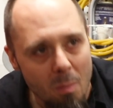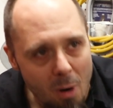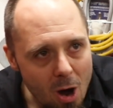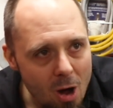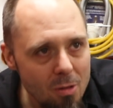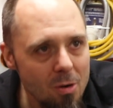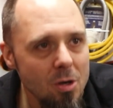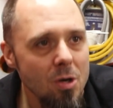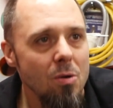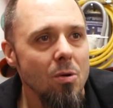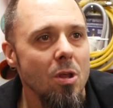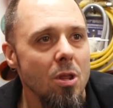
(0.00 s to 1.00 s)
bother
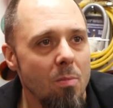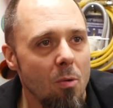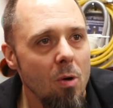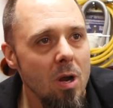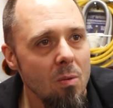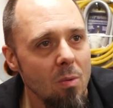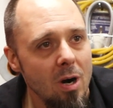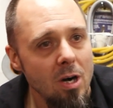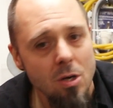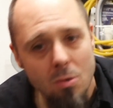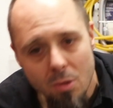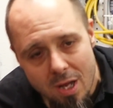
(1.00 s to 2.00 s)
you to the point where
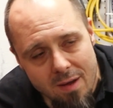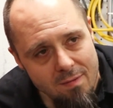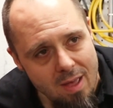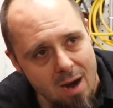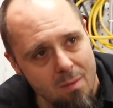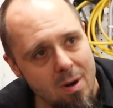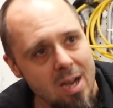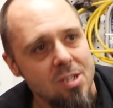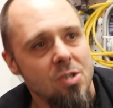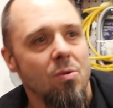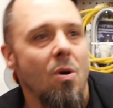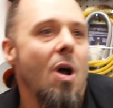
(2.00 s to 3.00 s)
you leave that
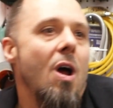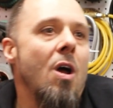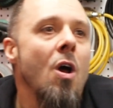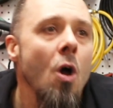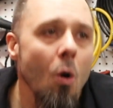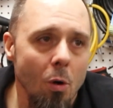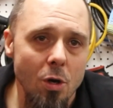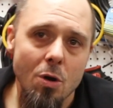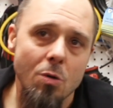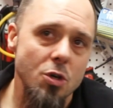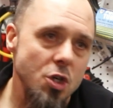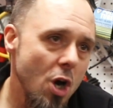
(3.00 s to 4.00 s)
restaurant or you
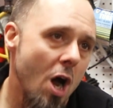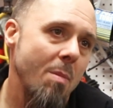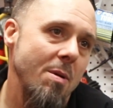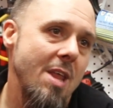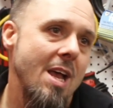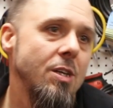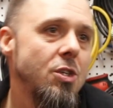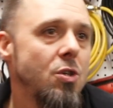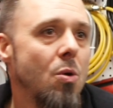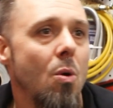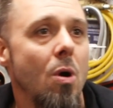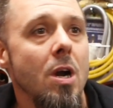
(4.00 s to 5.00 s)
don't shop at that
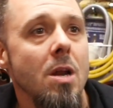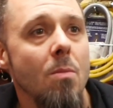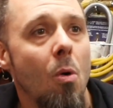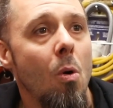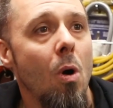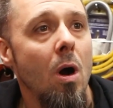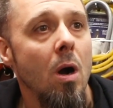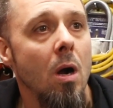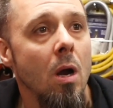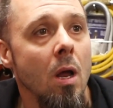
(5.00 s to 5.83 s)
store anymore,